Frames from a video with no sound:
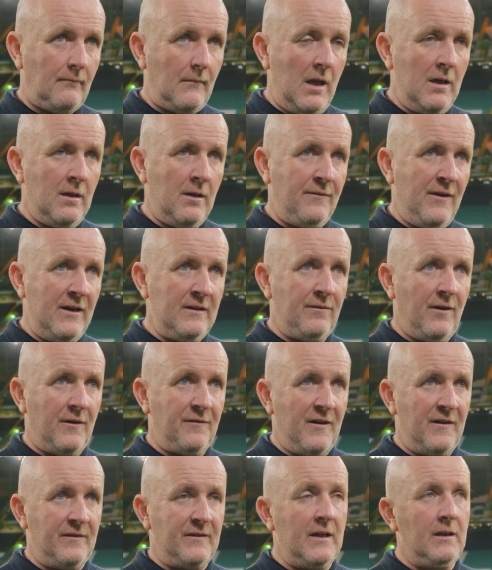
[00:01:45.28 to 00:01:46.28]
And I think for
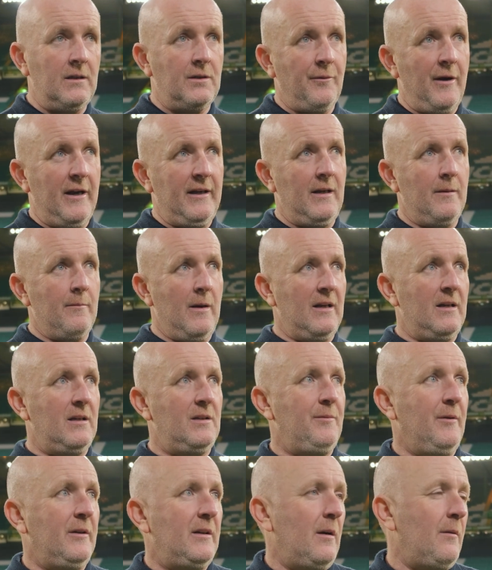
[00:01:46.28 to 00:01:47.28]
15-20
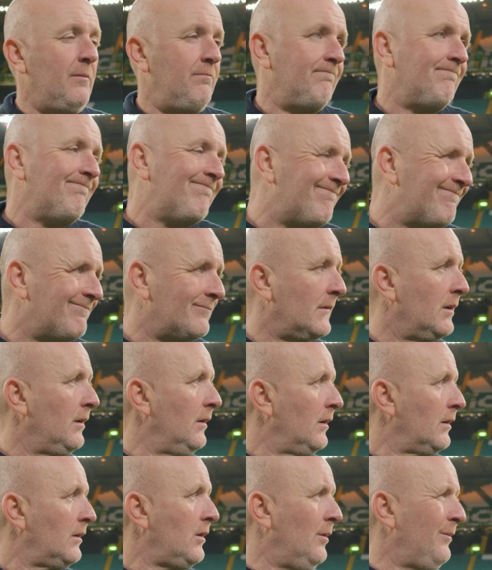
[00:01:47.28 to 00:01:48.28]
minutes we had a
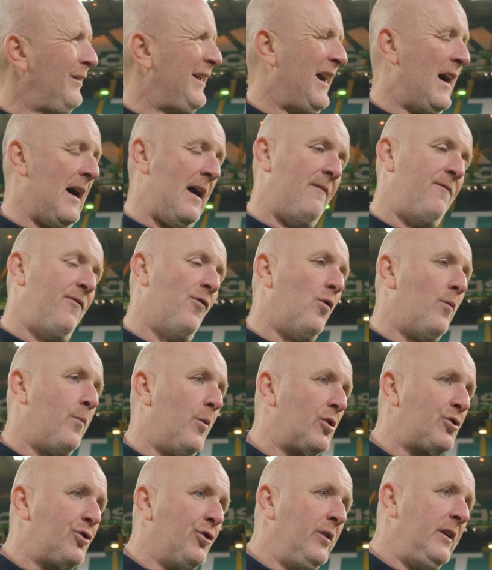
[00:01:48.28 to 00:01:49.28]
couple of half
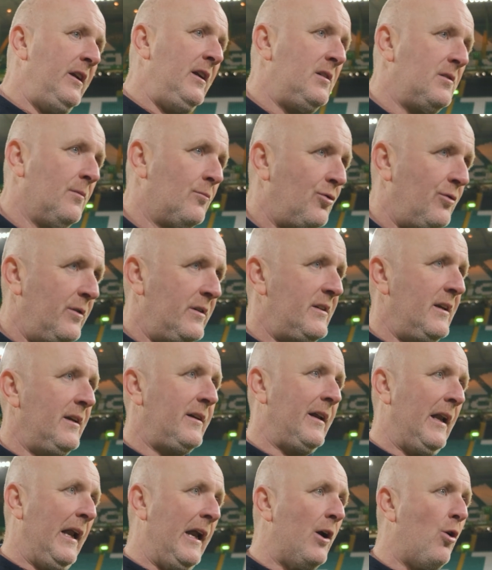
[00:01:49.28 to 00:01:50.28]
opportunities. I'm not going to say
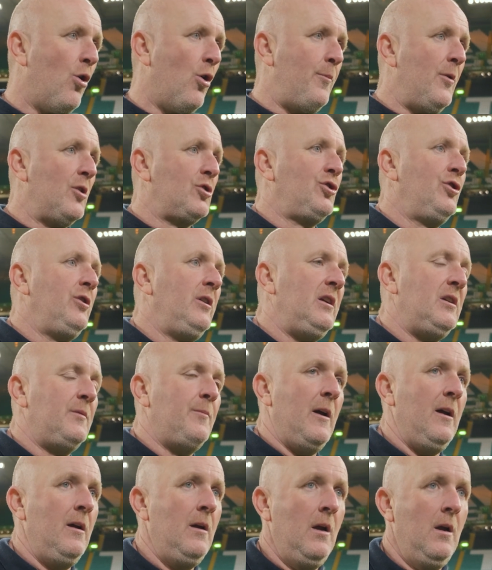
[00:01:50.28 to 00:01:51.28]
great opportunities,
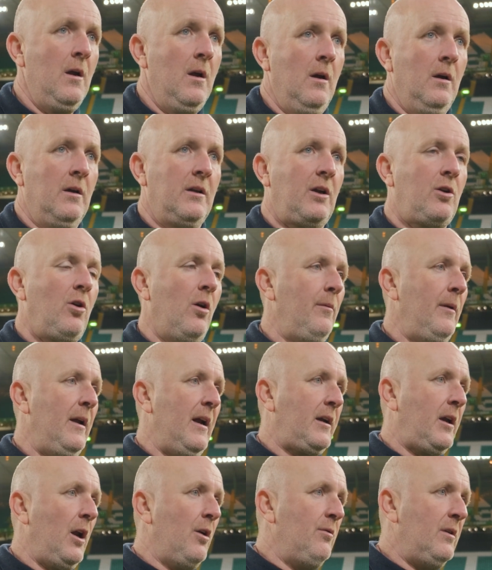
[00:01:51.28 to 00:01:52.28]
but had a couple
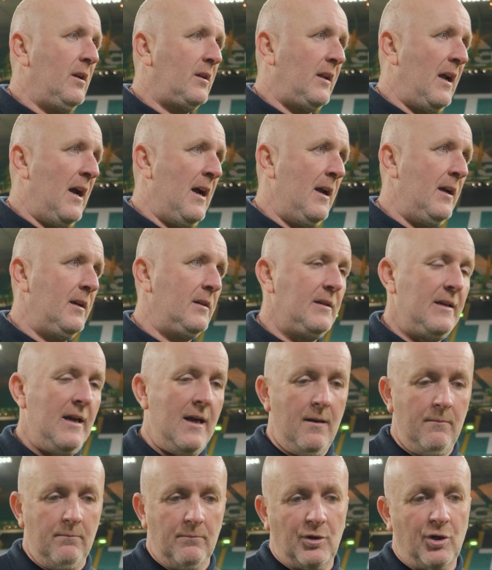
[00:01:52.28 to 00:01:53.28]
of counter-attacks,
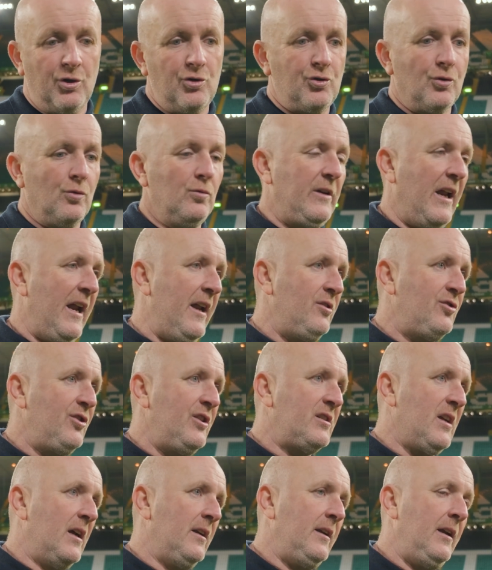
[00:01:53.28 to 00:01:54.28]
controlled
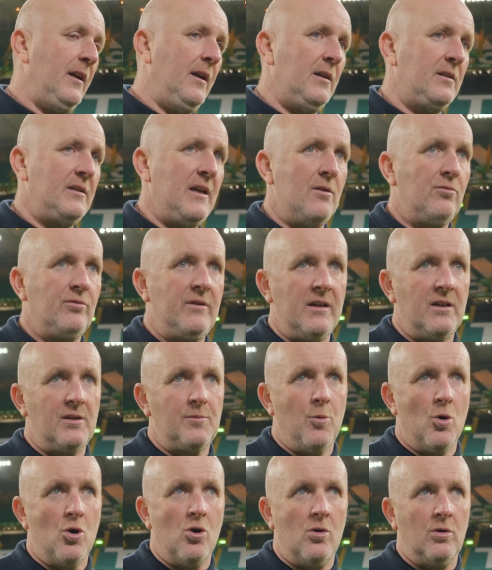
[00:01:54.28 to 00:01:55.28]
entries into
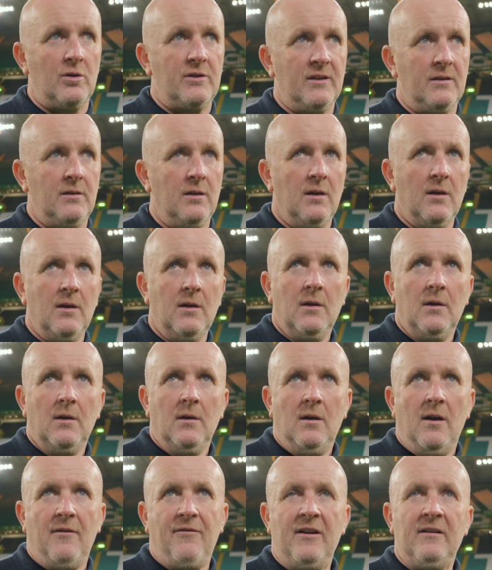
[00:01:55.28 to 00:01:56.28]
Celtic's box. And
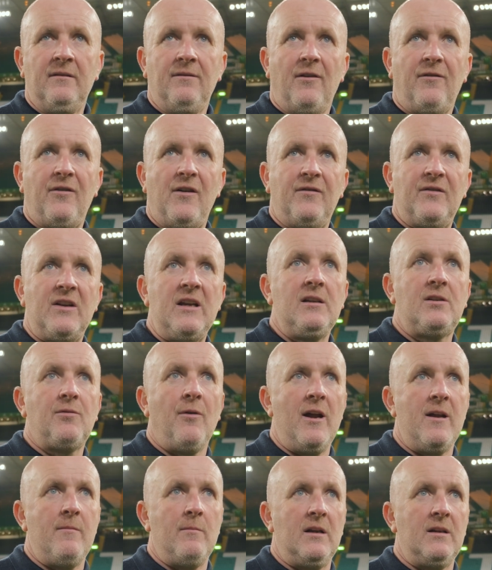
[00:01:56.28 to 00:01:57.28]
I think for
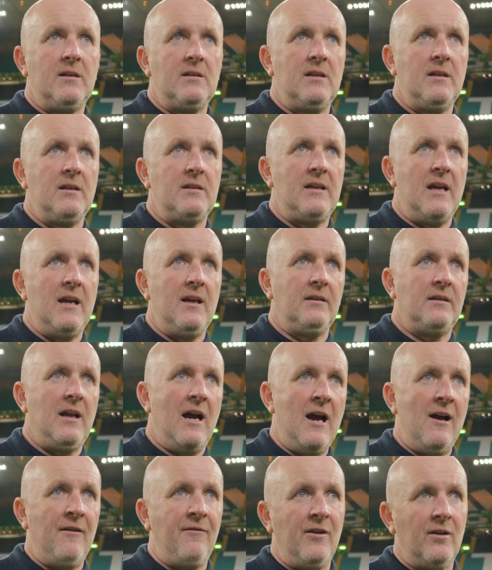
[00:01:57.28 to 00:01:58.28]
15-20 minutes in the second
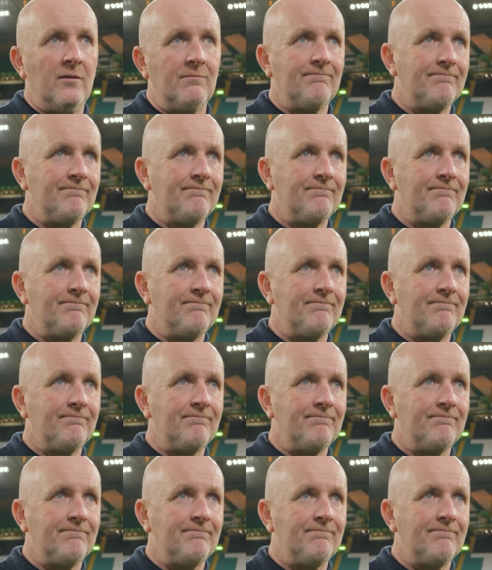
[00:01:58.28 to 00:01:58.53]
half, it